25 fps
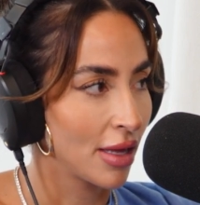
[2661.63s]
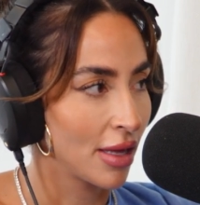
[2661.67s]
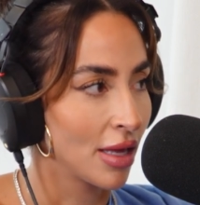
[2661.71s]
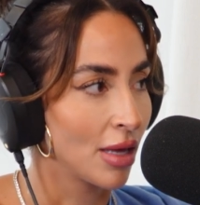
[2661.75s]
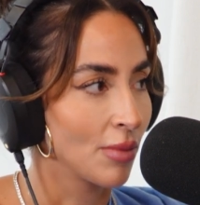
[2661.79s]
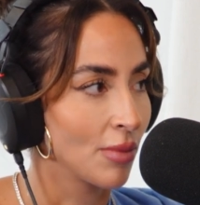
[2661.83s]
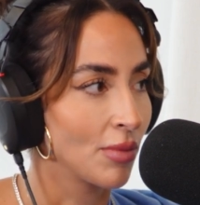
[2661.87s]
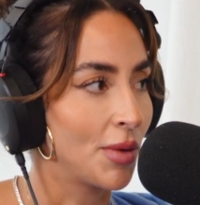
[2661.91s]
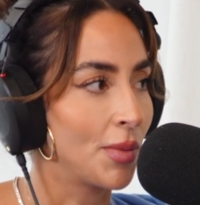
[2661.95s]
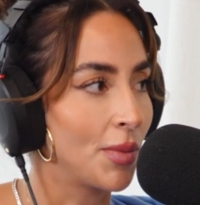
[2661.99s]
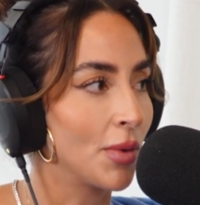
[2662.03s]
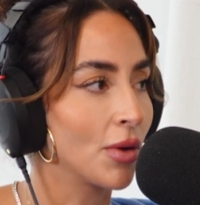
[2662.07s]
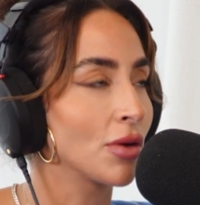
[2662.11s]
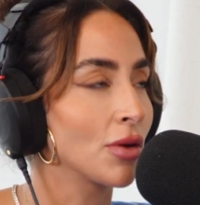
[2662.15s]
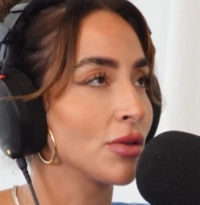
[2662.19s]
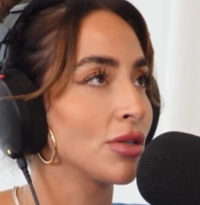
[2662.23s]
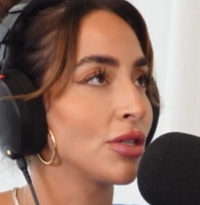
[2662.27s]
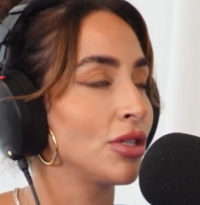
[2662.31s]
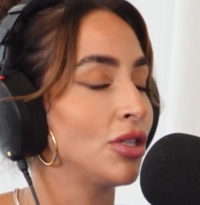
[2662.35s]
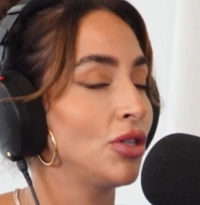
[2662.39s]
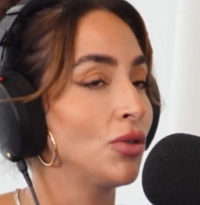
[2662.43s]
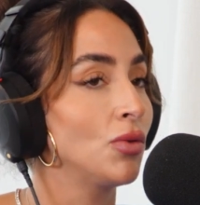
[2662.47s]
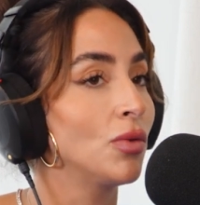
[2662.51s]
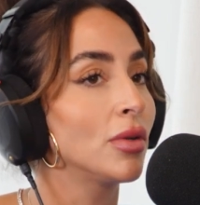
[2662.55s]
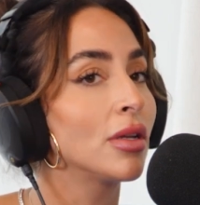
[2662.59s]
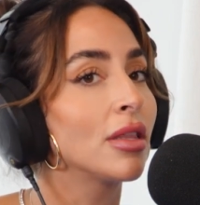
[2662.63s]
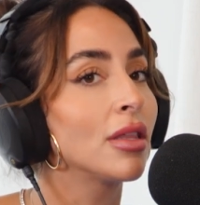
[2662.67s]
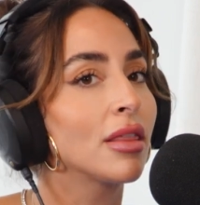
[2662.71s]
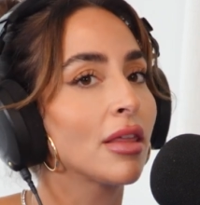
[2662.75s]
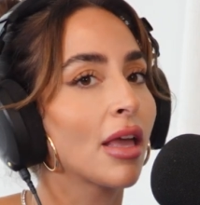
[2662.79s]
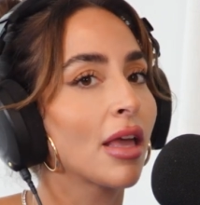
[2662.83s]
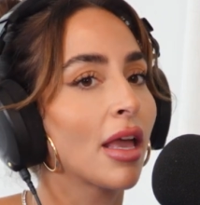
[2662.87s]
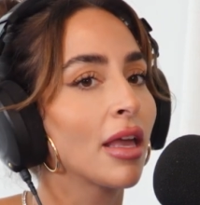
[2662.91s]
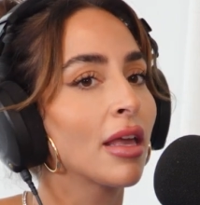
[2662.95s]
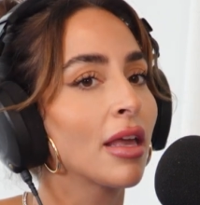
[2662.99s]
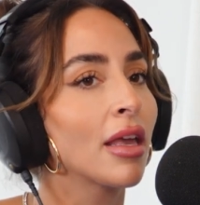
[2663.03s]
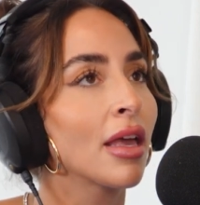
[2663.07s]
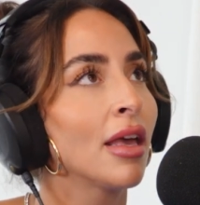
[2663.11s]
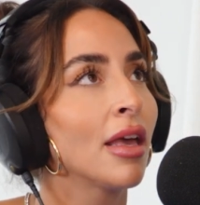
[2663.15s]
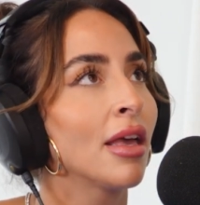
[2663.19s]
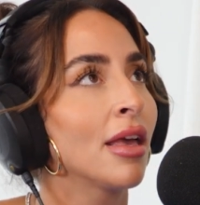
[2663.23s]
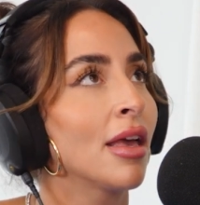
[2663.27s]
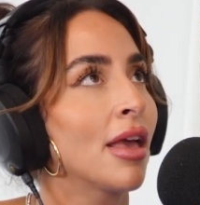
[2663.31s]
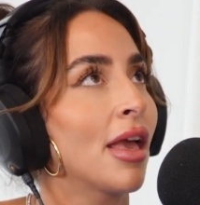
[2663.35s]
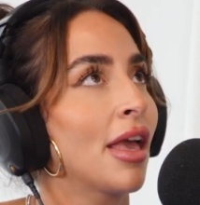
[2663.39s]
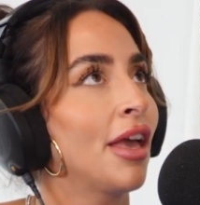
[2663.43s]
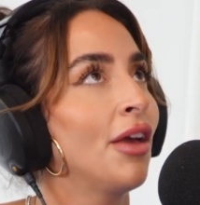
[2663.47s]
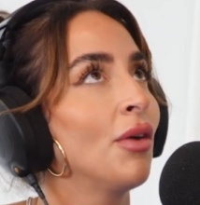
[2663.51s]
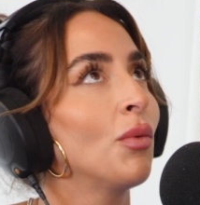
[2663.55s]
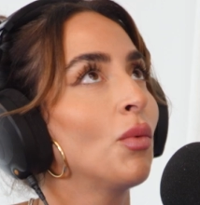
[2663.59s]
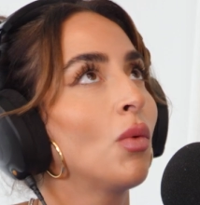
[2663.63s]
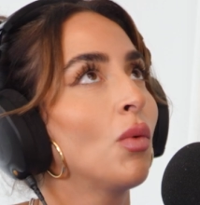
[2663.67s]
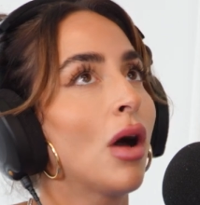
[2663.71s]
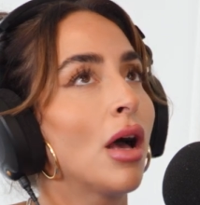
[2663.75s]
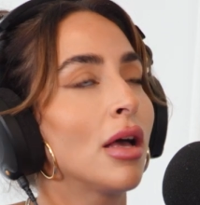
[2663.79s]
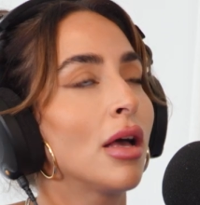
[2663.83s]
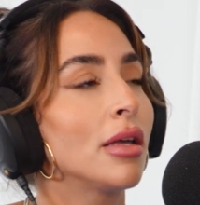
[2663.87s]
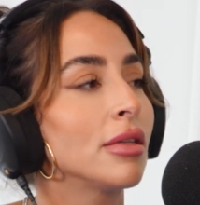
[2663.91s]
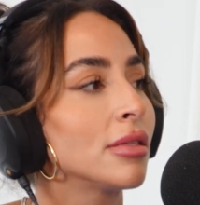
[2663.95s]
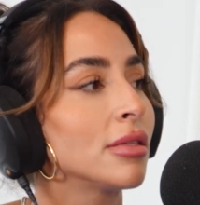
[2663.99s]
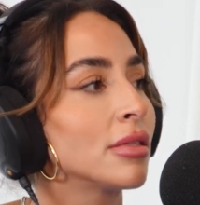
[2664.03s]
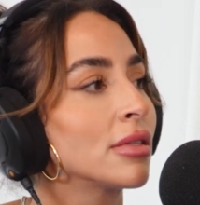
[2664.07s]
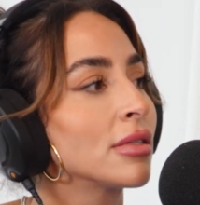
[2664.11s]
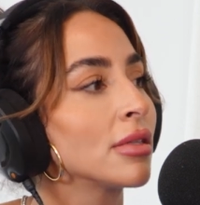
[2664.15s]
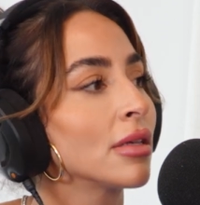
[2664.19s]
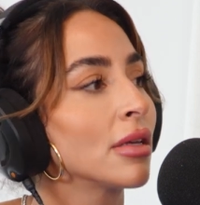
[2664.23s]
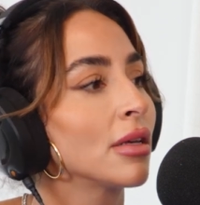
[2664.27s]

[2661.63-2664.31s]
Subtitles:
People go, you would think it was,